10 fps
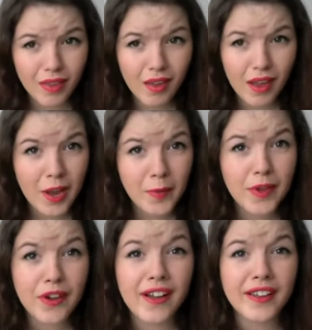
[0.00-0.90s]
I hope
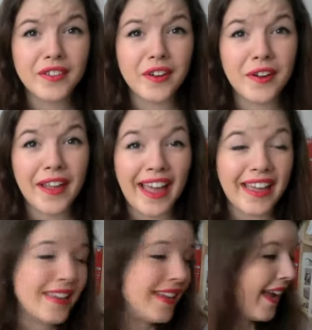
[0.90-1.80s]
you guys are
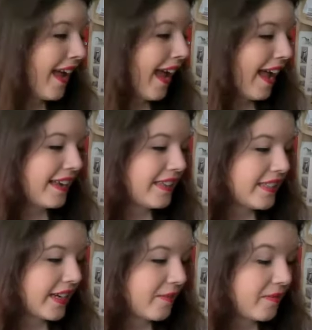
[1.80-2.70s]
okay, and
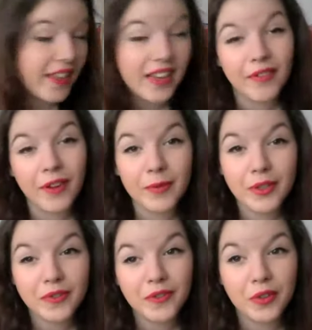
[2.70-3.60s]
thank you very
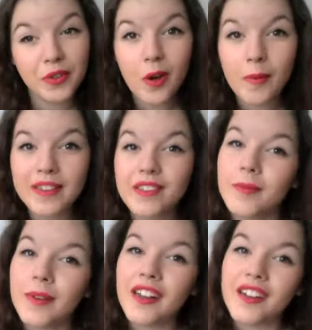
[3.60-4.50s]
much for the comments on
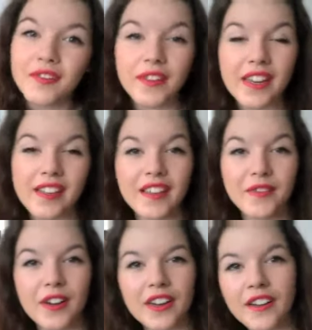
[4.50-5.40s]
my last video, that's
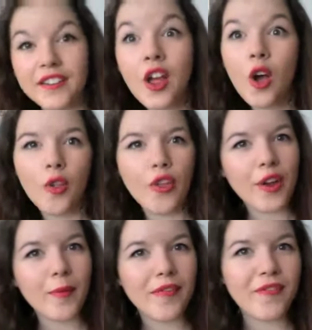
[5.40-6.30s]
very nice. Although I
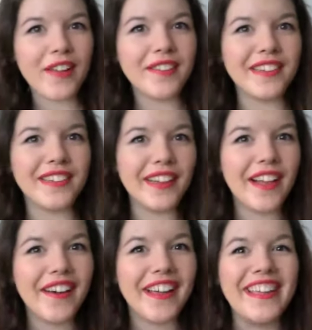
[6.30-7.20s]
got my first
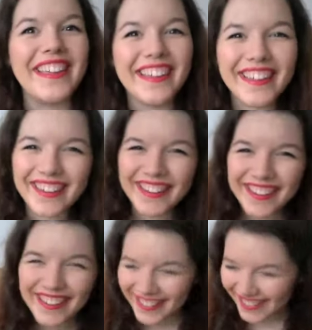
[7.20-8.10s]
dislike,
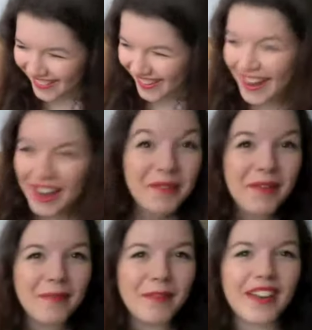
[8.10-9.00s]

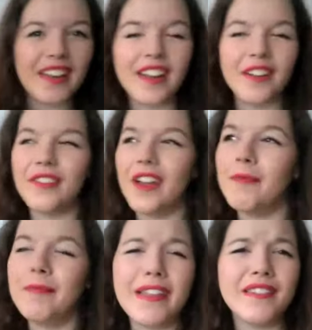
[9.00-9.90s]
made me laugh.
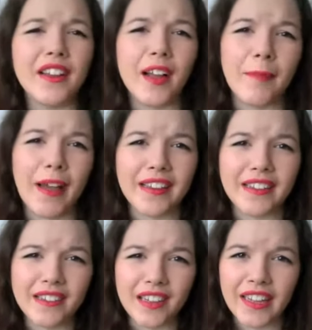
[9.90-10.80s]
Please don't come back and
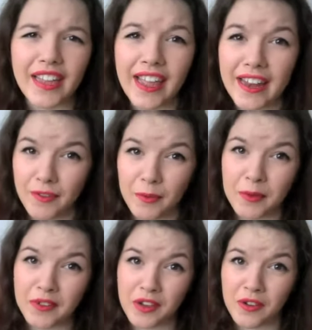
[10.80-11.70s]
dislike it again if it
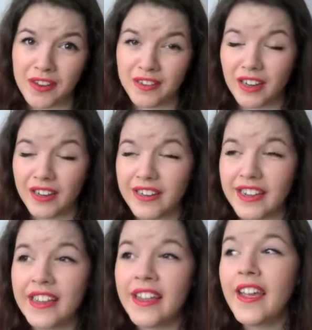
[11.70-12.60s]
was you who disliked
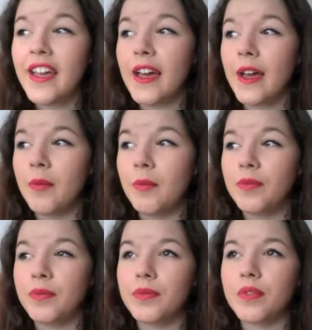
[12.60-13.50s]
it. You're
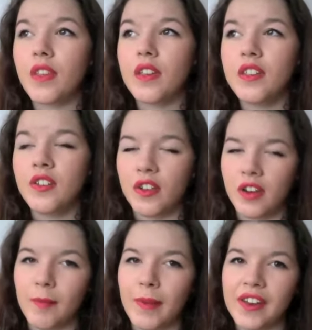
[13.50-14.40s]
going to
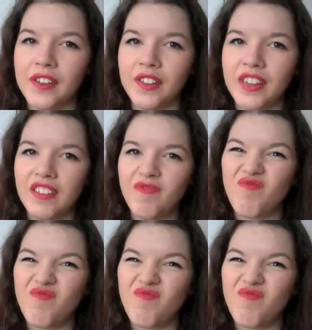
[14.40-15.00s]
come back now, aren't you?